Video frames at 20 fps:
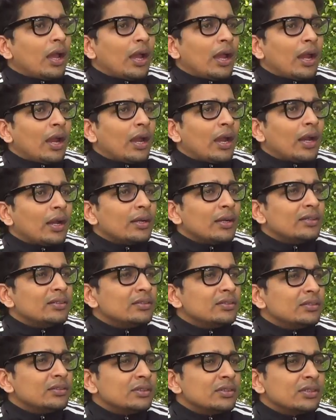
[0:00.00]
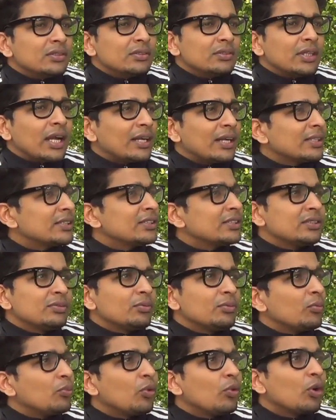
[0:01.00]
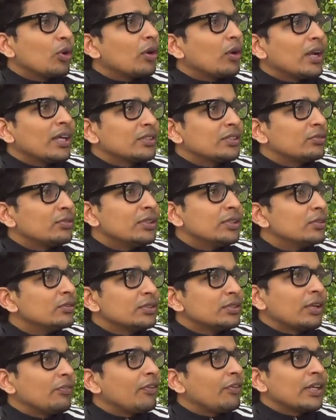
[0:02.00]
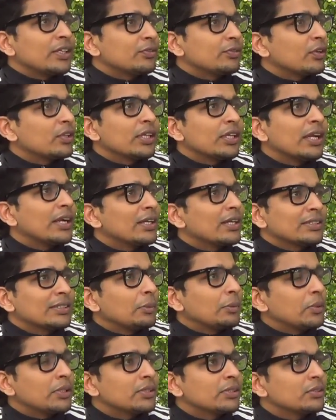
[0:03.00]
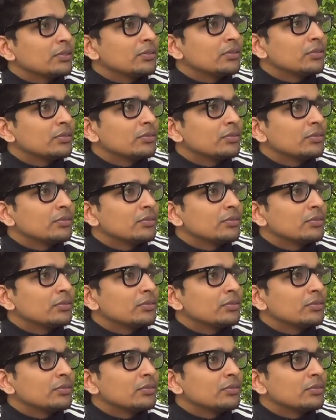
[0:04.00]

And that is more or less will suffice for the GATE examination.